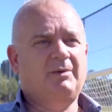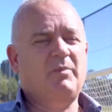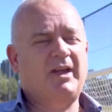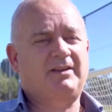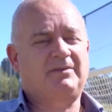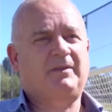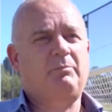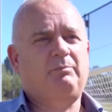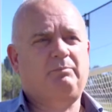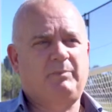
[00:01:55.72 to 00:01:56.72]
and make it the
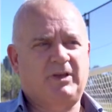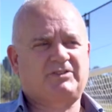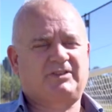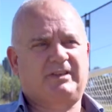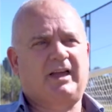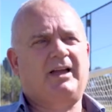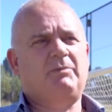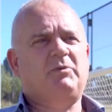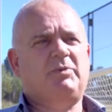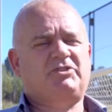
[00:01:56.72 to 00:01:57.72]
best
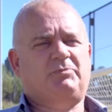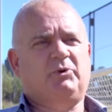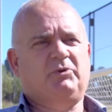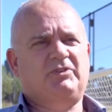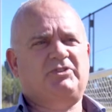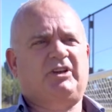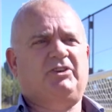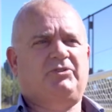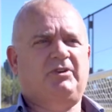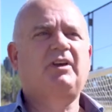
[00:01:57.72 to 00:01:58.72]
game, the best sport in this
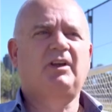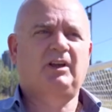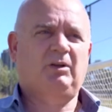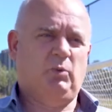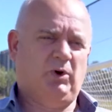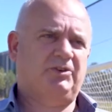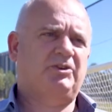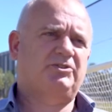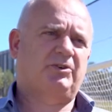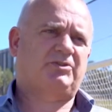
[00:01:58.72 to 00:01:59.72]
country, where it
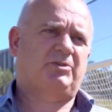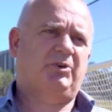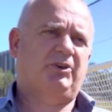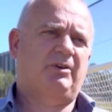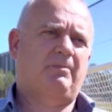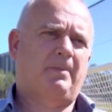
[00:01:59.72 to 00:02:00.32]
deserves to be.